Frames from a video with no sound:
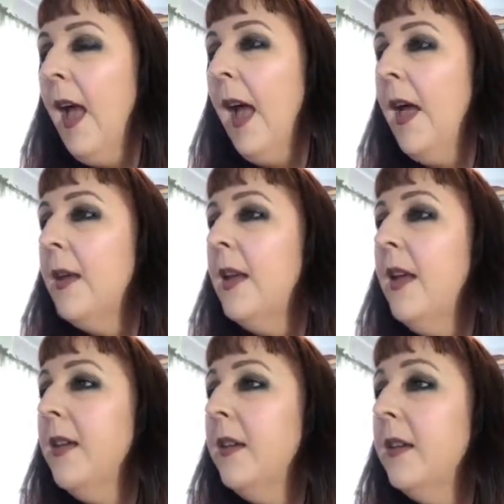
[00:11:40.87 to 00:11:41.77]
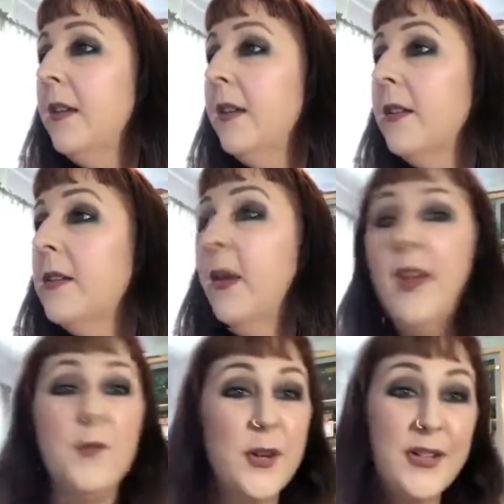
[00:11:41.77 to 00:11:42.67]
So I
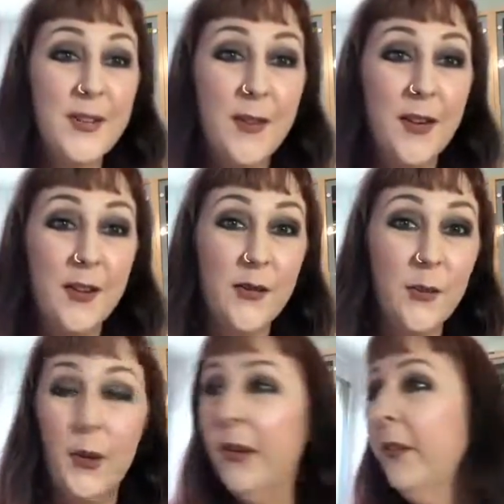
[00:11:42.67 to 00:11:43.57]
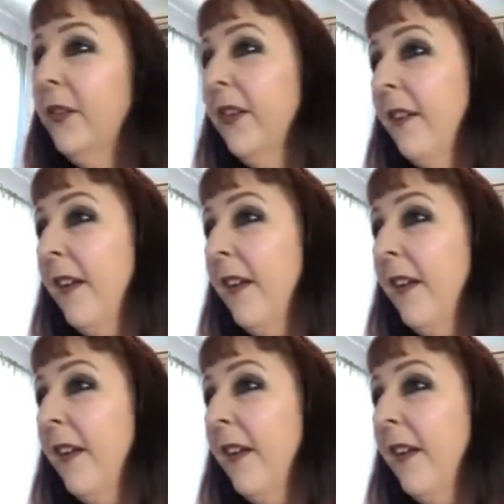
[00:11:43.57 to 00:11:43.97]
have more stick figures for you.